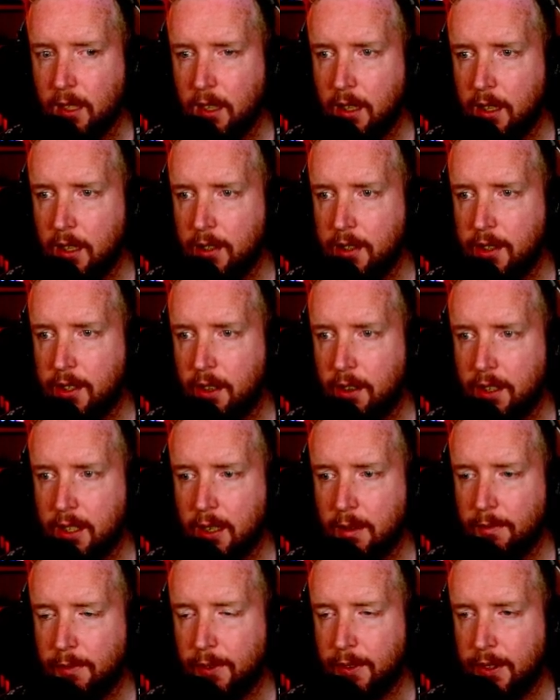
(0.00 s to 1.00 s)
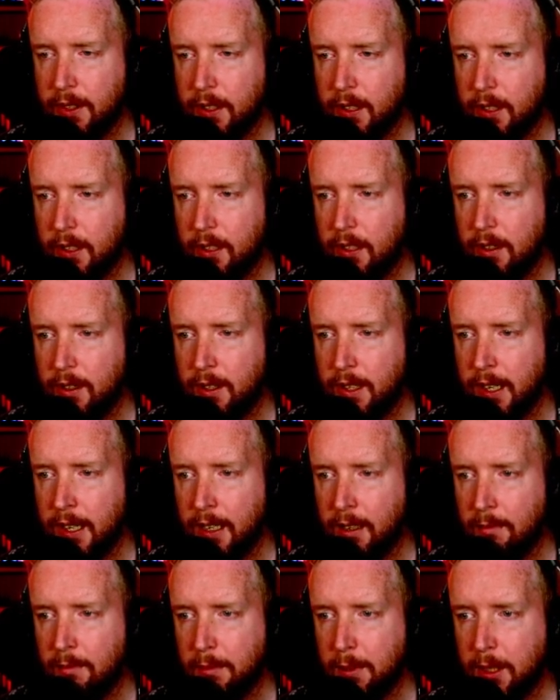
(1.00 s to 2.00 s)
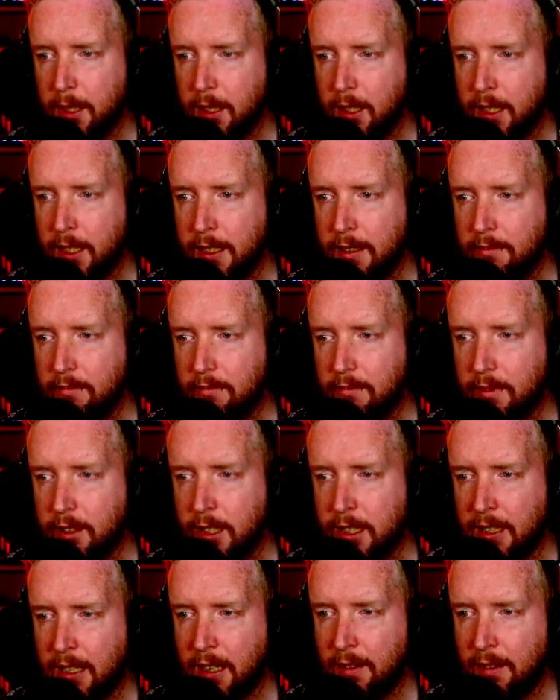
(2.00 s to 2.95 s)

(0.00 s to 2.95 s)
signed up for the thing, but I didn't have